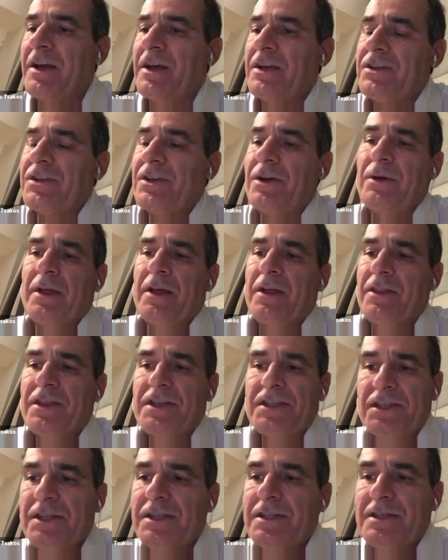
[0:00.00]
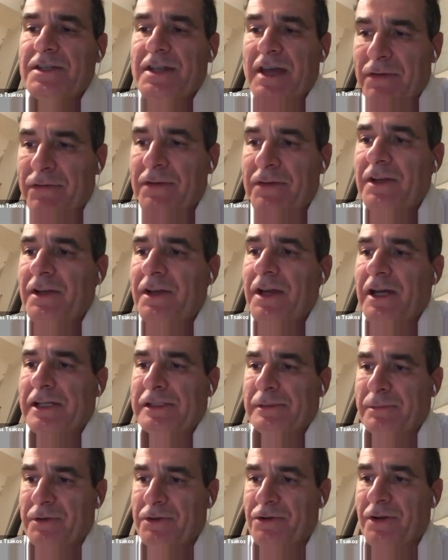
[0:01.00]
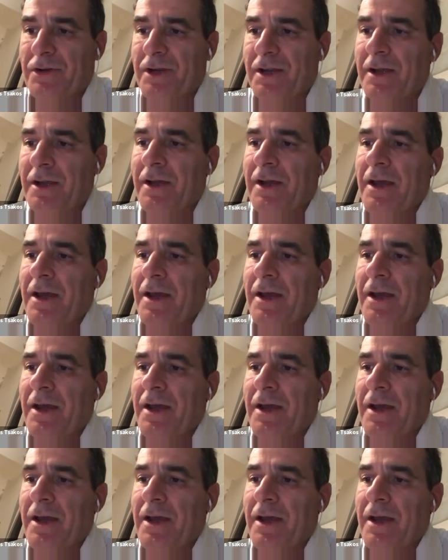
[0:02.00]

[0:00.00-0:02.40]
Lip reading: So this is definitely arbitrary,